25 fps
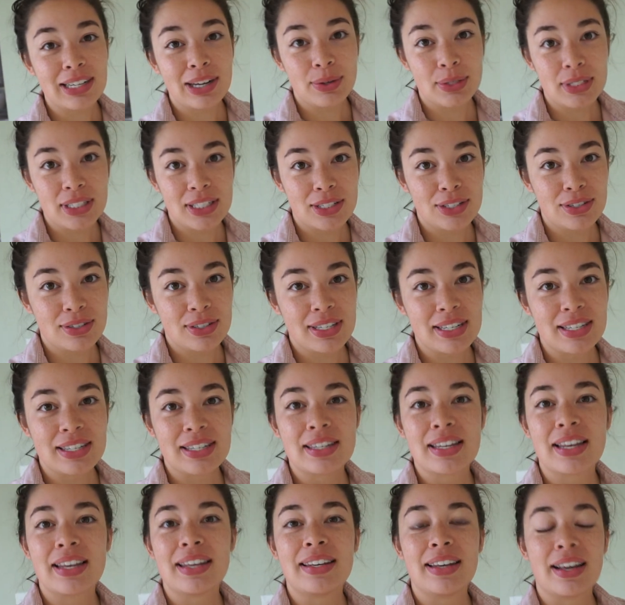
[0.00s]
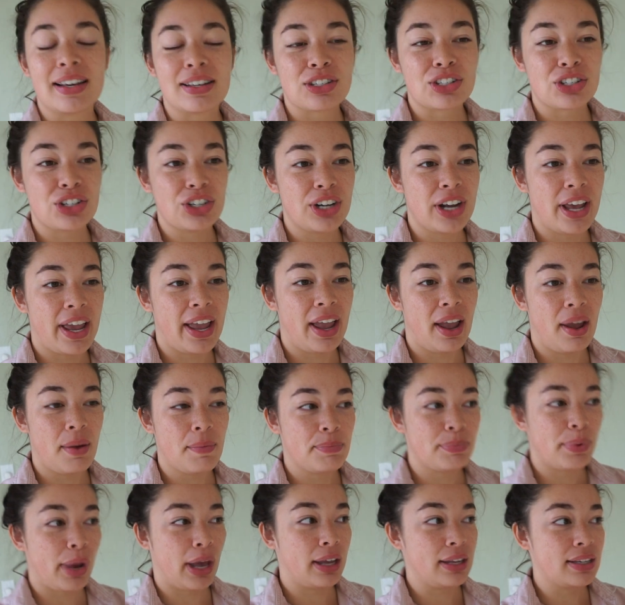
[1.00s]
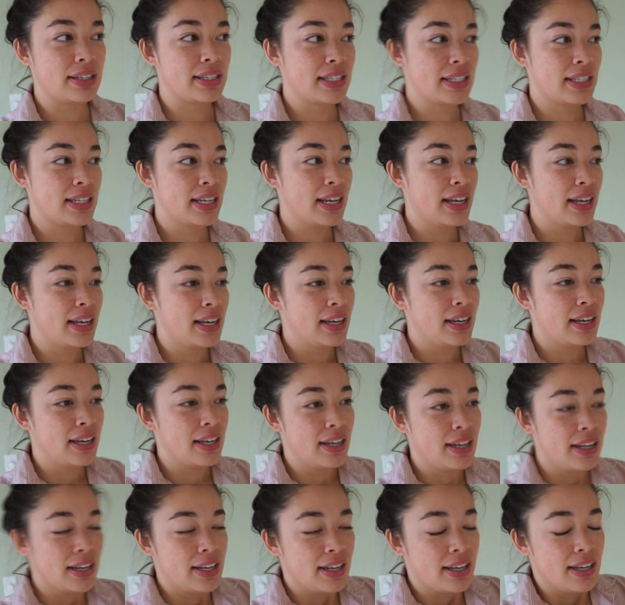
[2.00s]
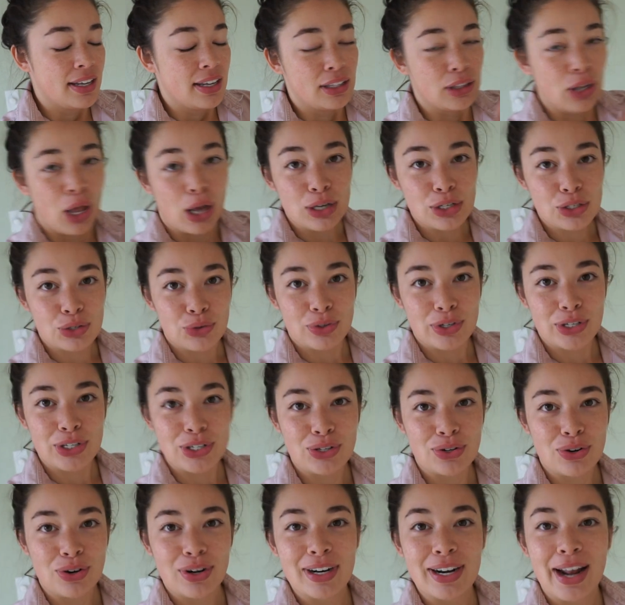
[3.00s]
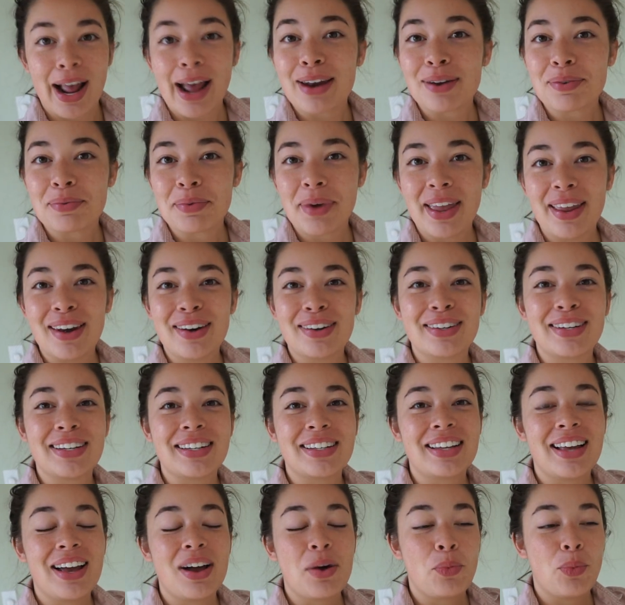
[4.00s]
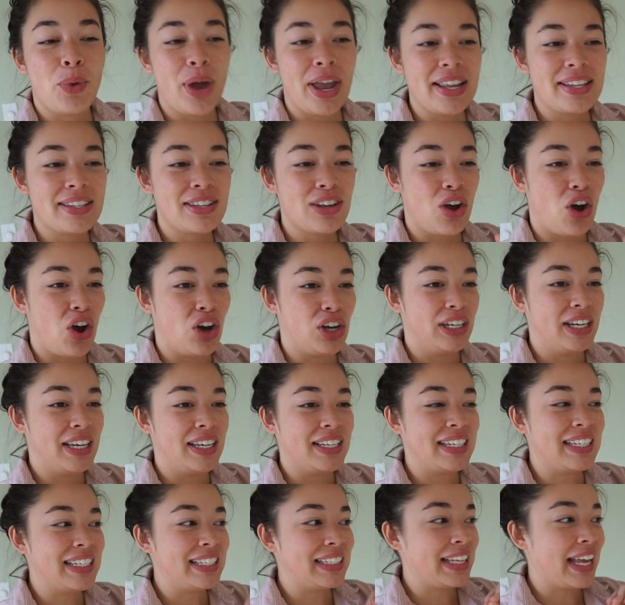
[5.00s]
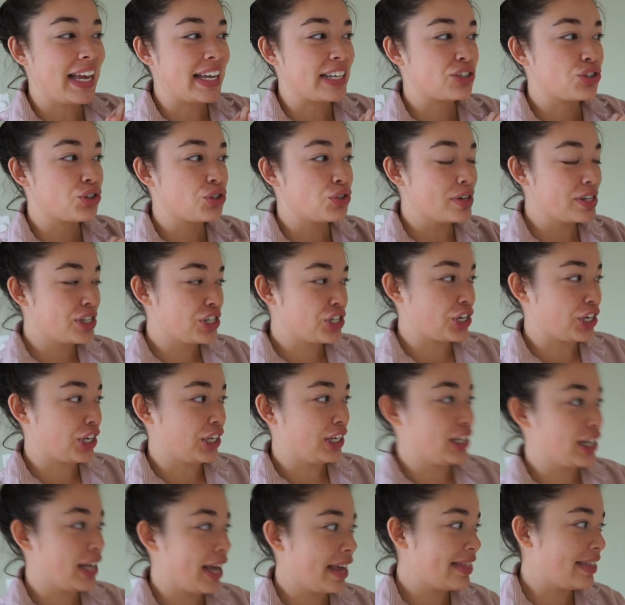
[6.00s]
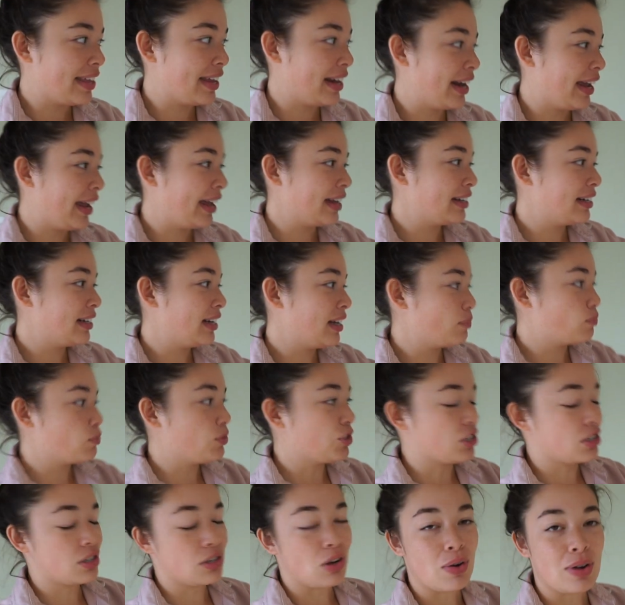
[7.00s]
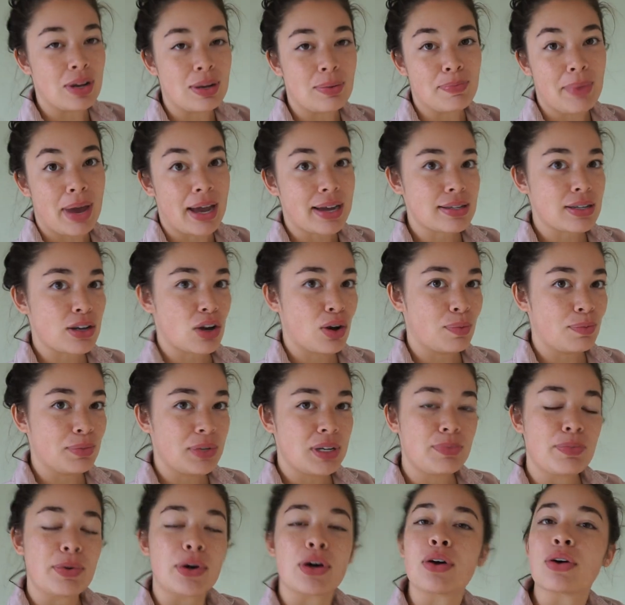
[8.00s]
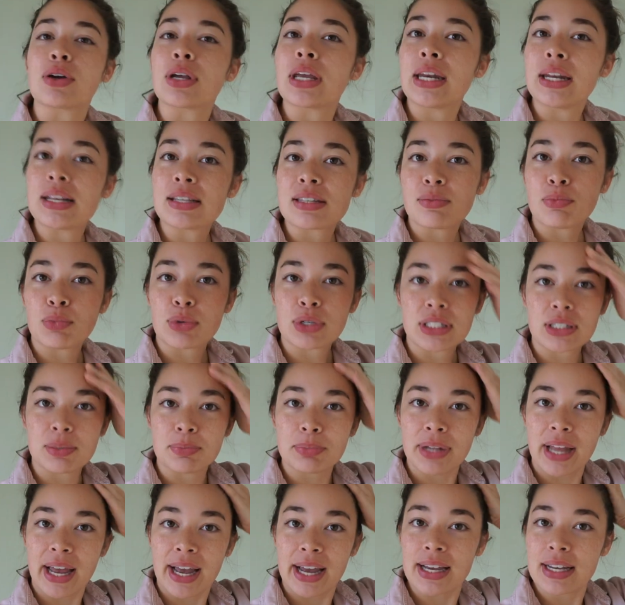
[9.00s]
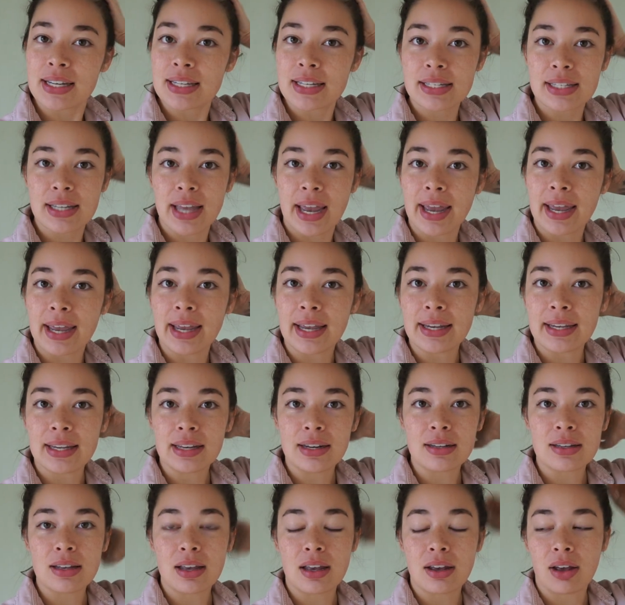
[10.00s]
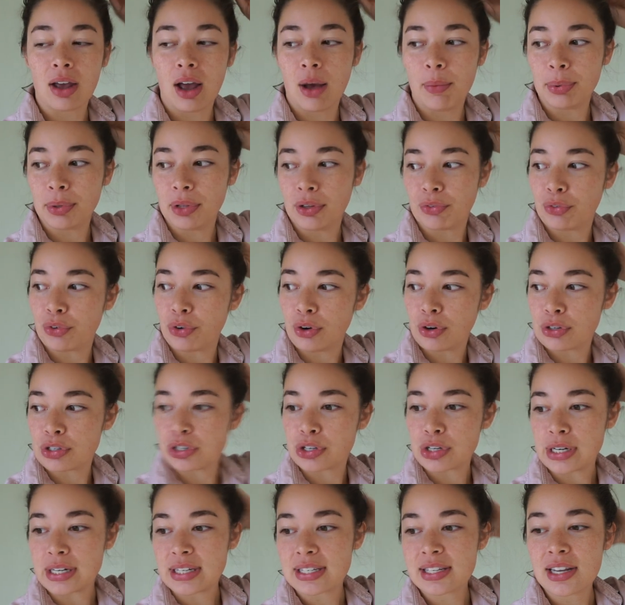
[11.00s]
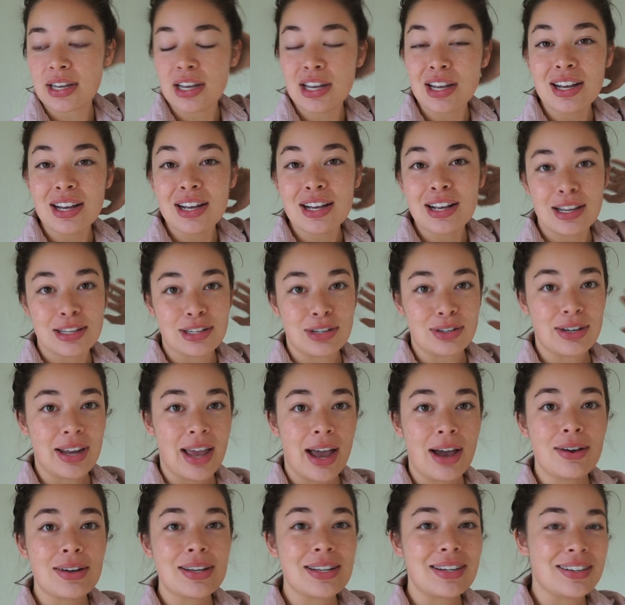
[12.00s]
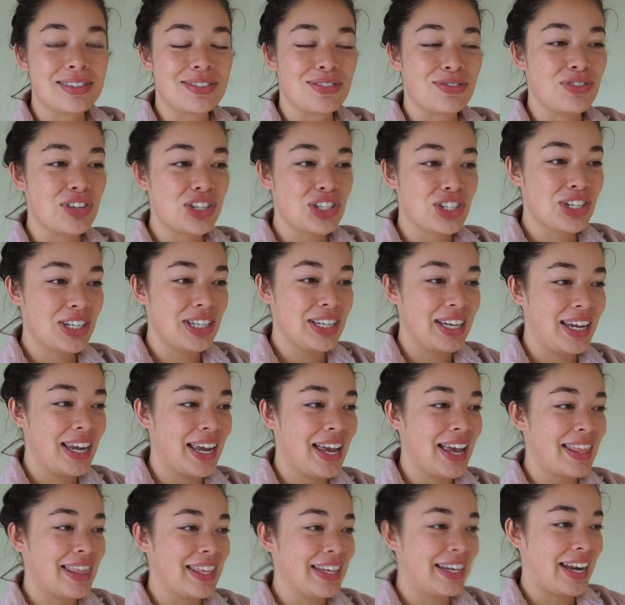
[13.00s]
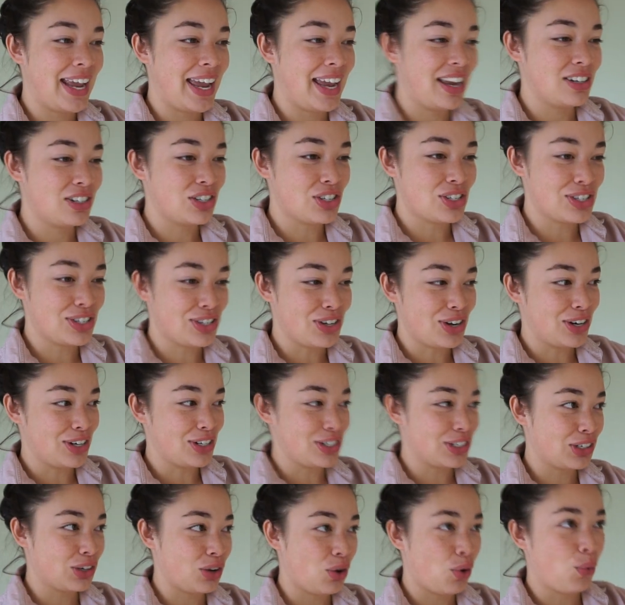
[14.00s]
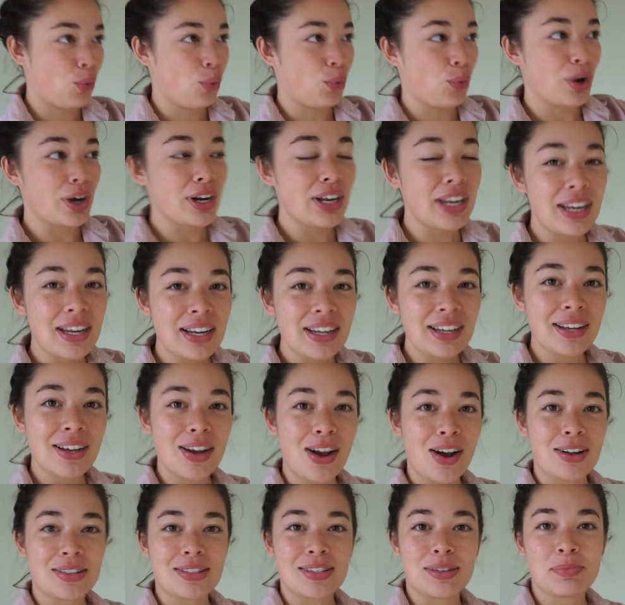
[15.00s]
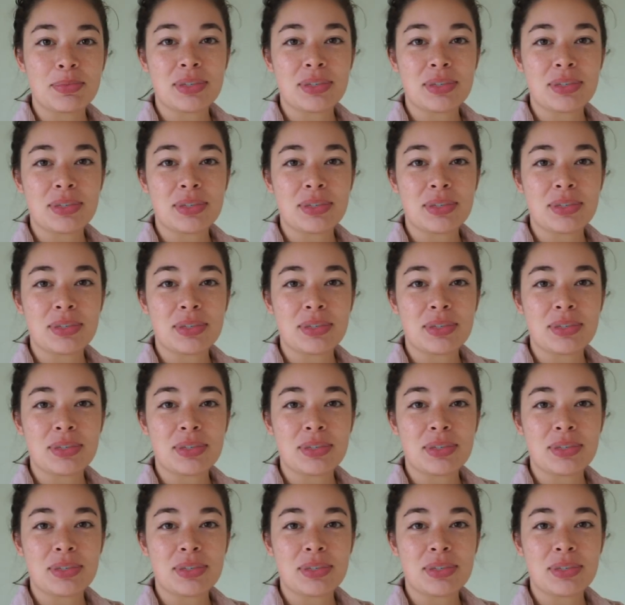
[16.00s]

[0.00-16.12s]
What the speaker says: going to do this yesterday, but long story short, had to wait on an electrician, and then I ended up just going back to Home Depot, getting some more supplies, and getting a couple of groceries. So now it is officially the day to start working on some